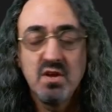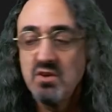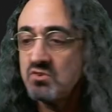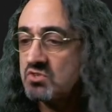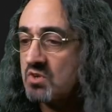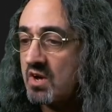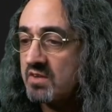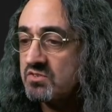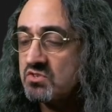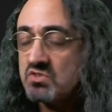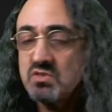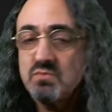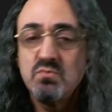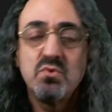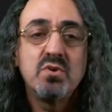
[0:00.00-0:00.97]
So onto
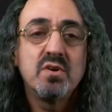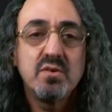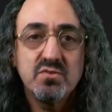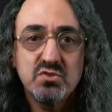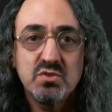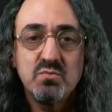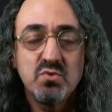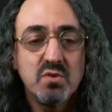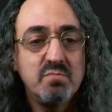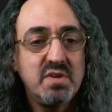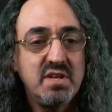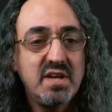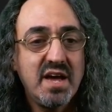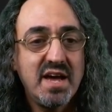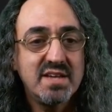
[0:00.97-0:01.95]
some more
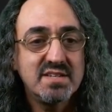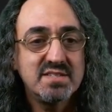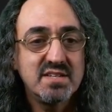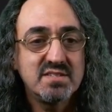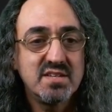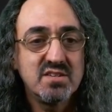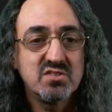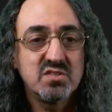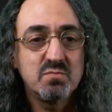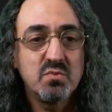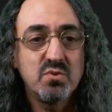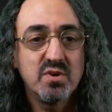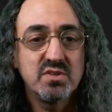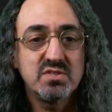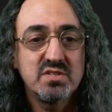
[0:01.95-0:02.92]
media assets that it
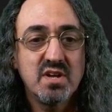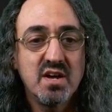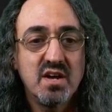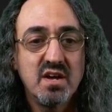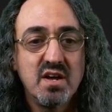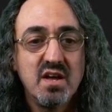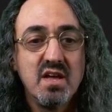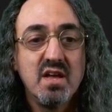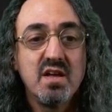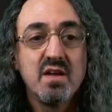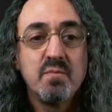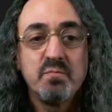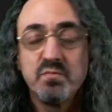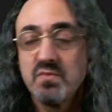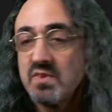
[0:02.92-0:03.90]
supports.
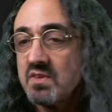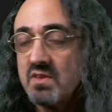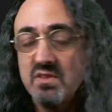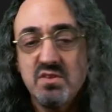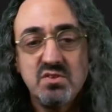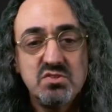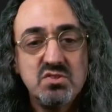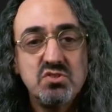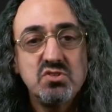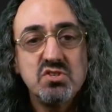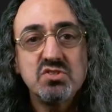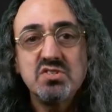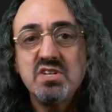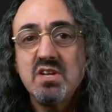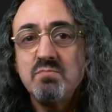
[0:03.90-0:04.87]
This is
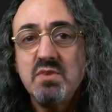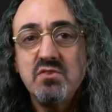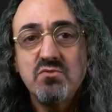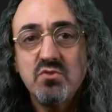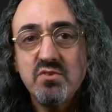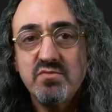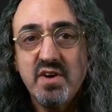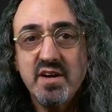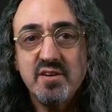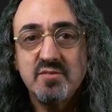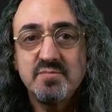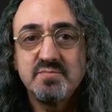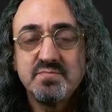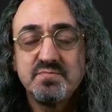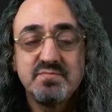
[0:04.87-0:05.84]
just an MP4 file.